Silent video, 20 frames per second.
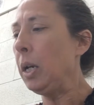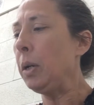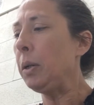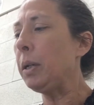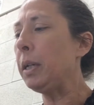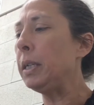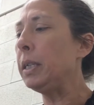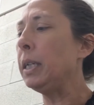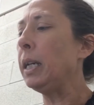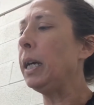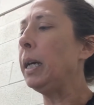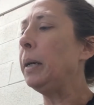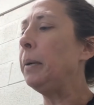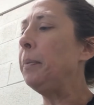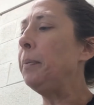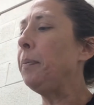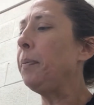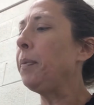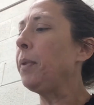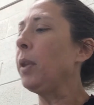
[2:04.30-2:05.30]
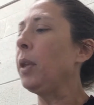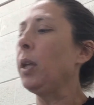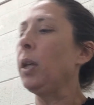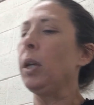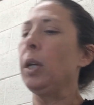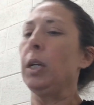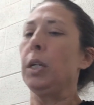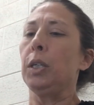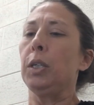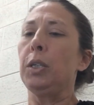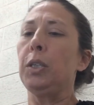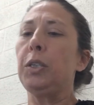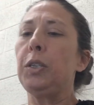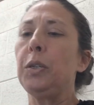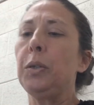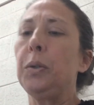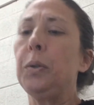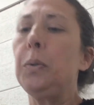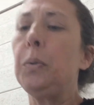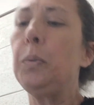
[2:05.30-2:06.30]
Okay,
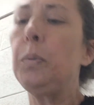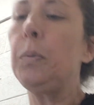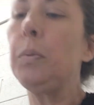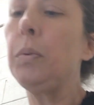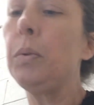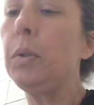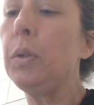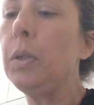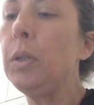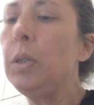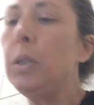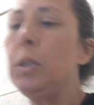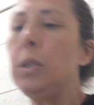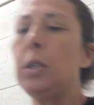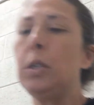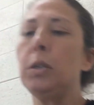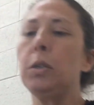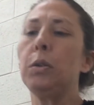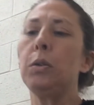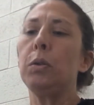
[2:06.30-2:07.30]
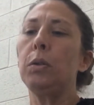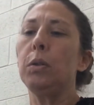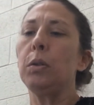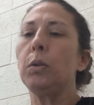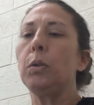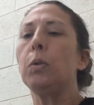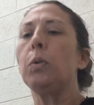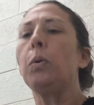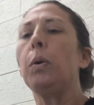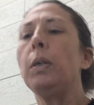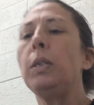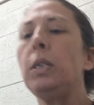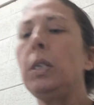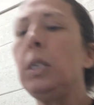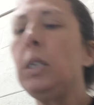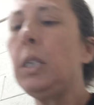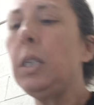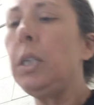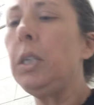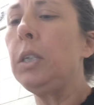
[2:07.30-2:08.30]
so the
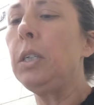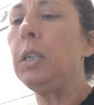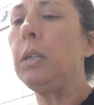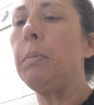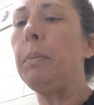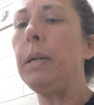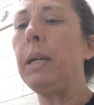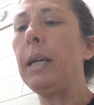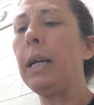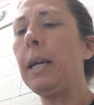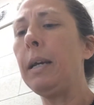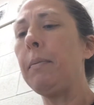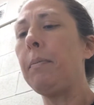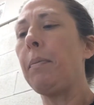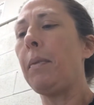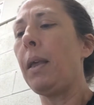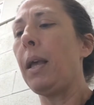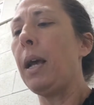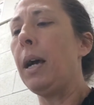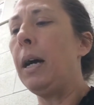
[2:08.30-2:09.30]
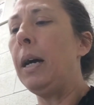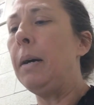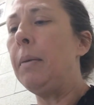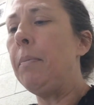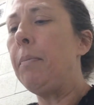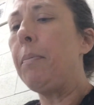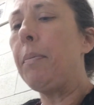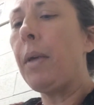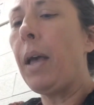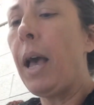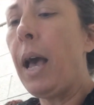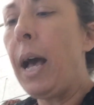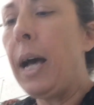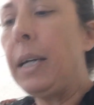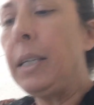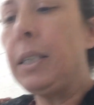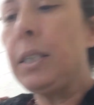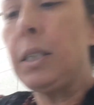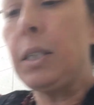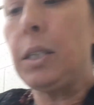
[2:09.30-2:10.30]
questions that you're going to be
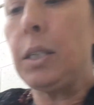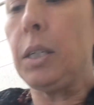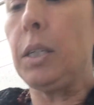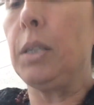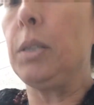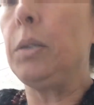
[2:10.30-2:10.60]
asked are